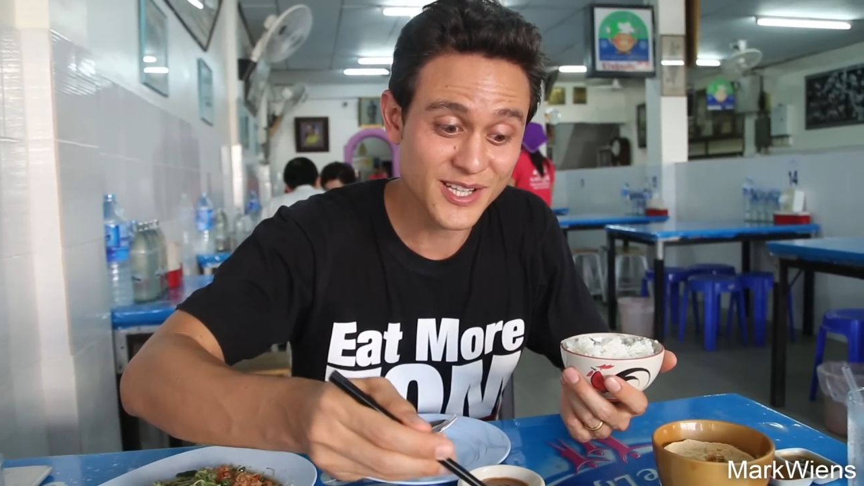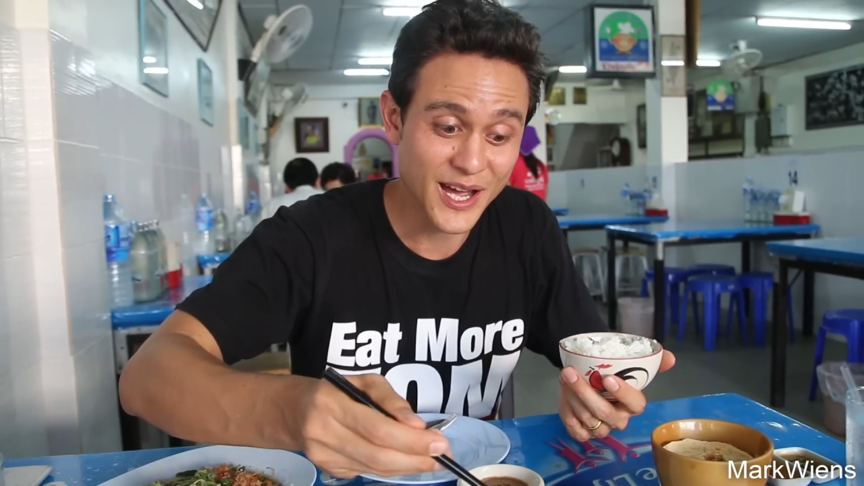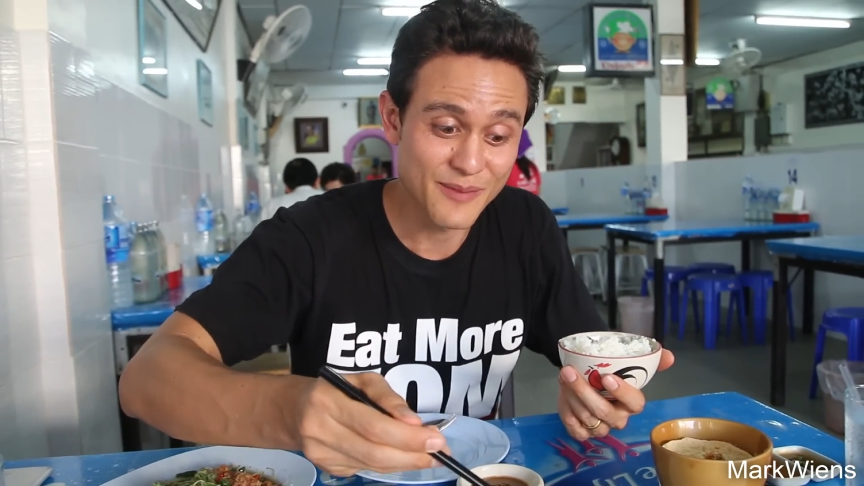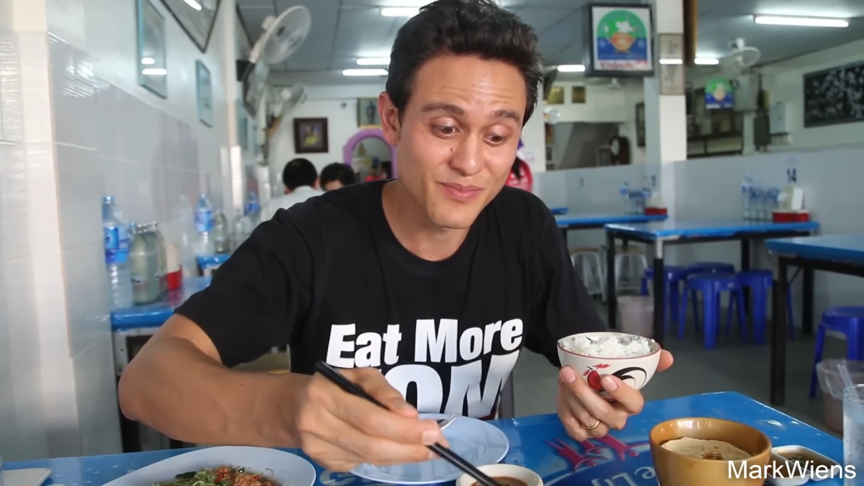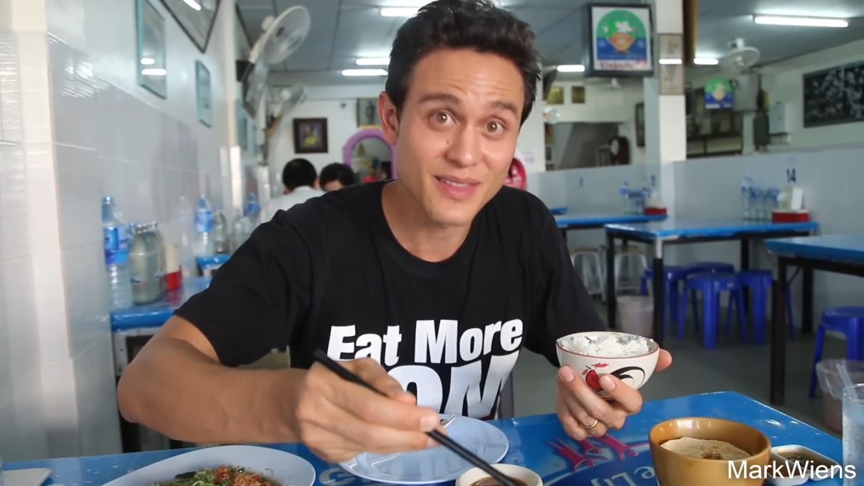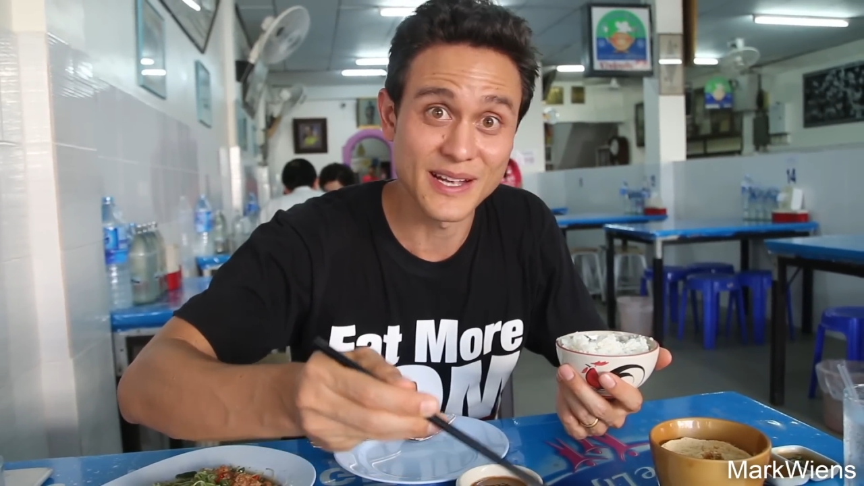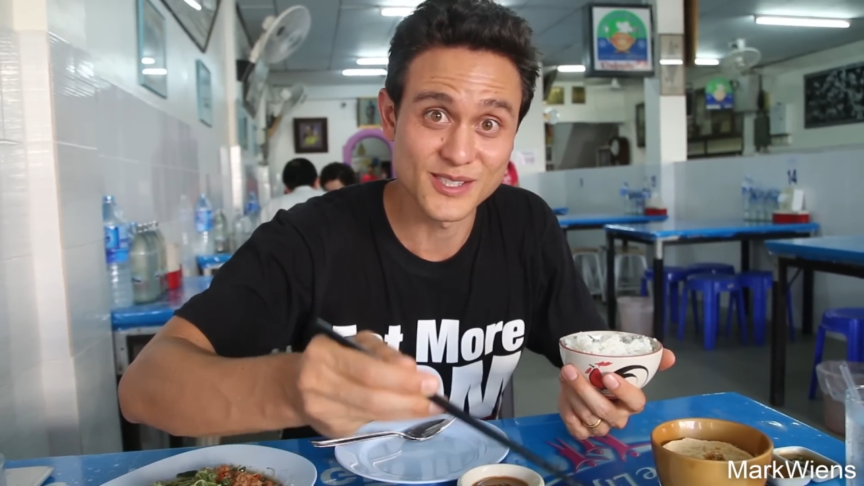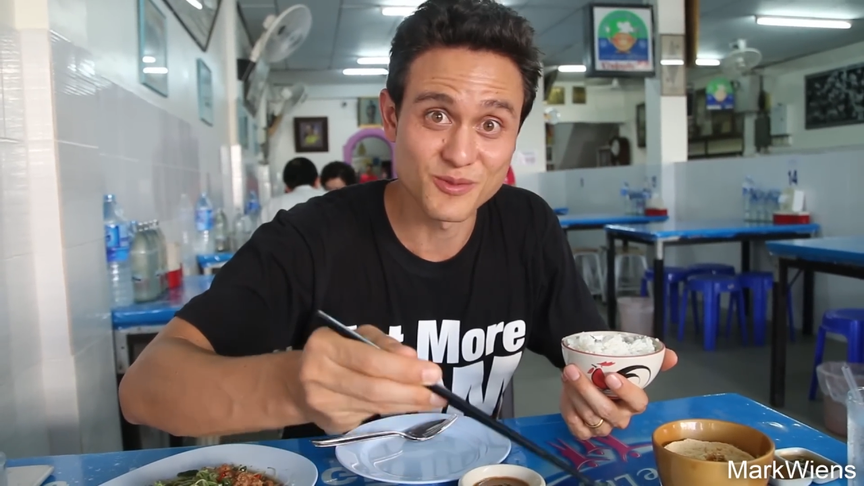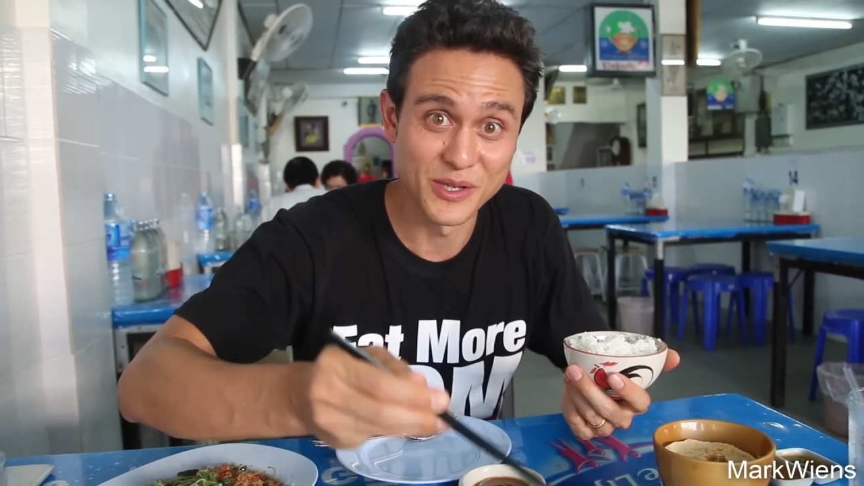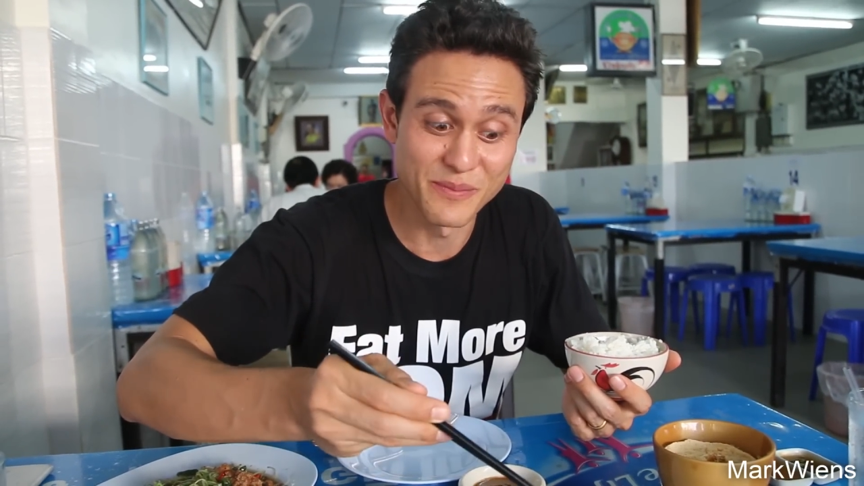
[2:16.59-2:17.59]

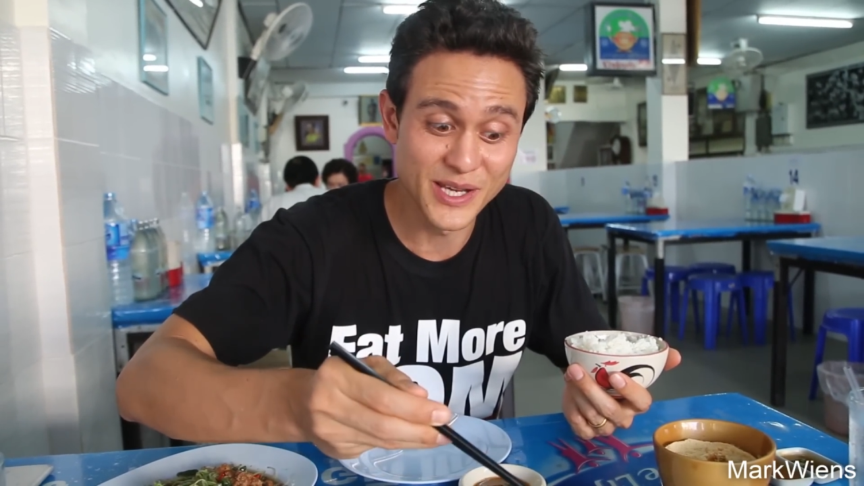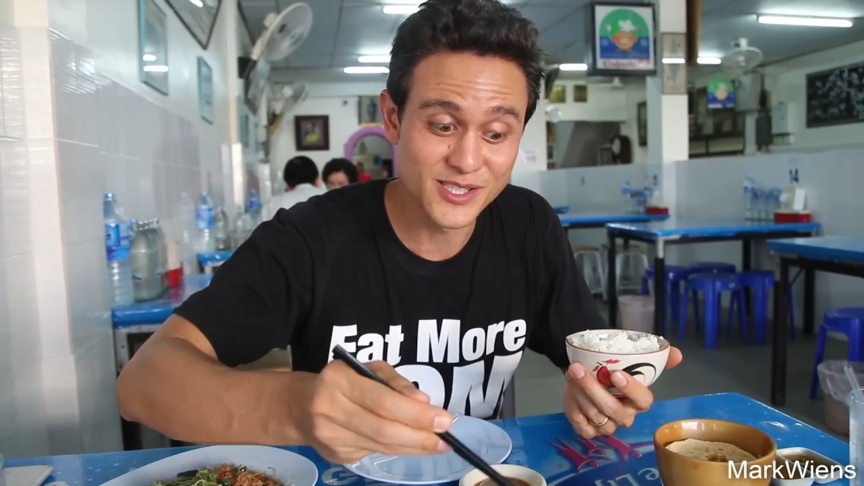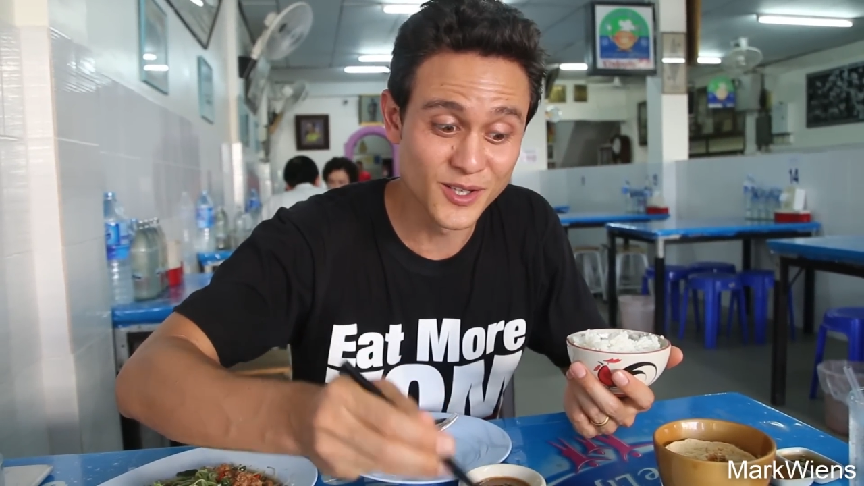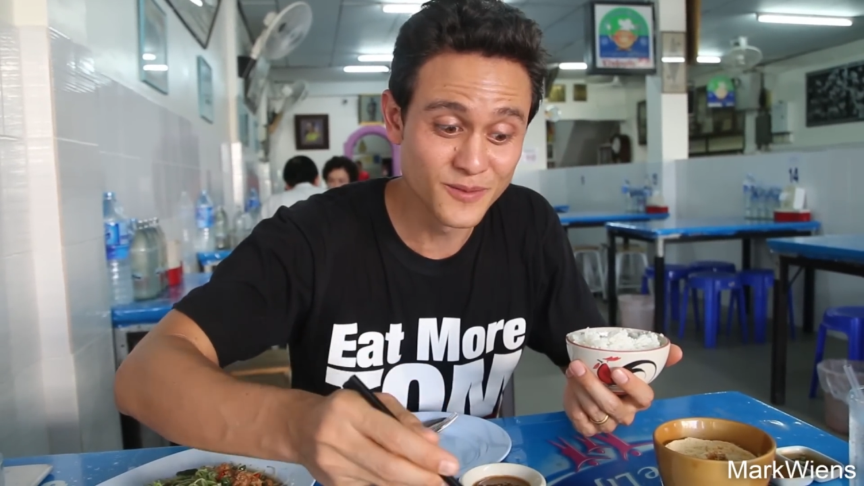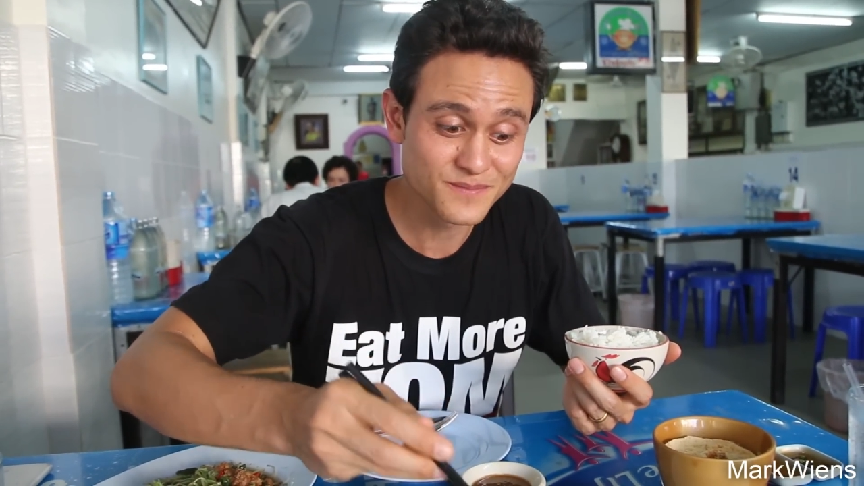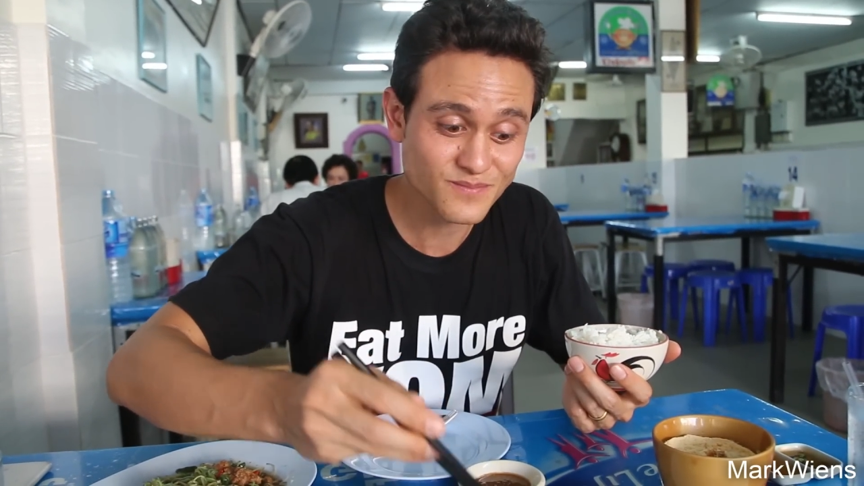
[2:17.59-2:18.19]
that sweet basil.